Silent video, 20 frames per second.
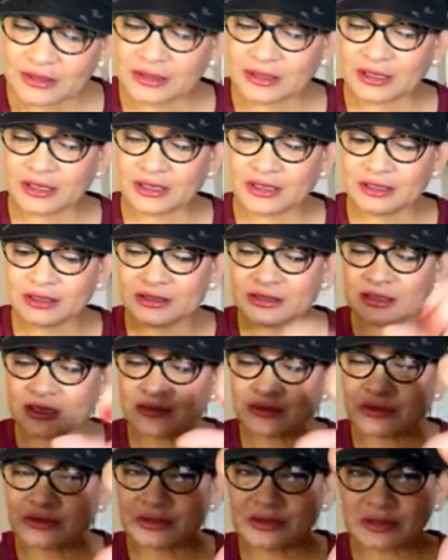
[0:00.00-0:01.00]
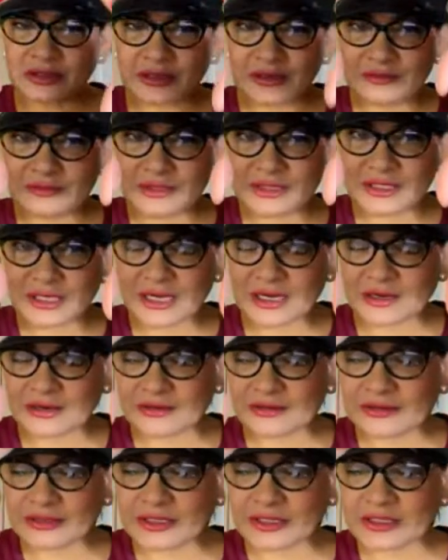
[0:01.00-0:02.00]
and double thumbs
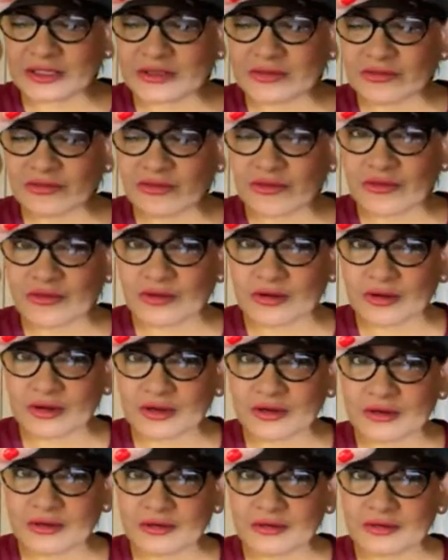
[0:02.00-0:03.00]
down is for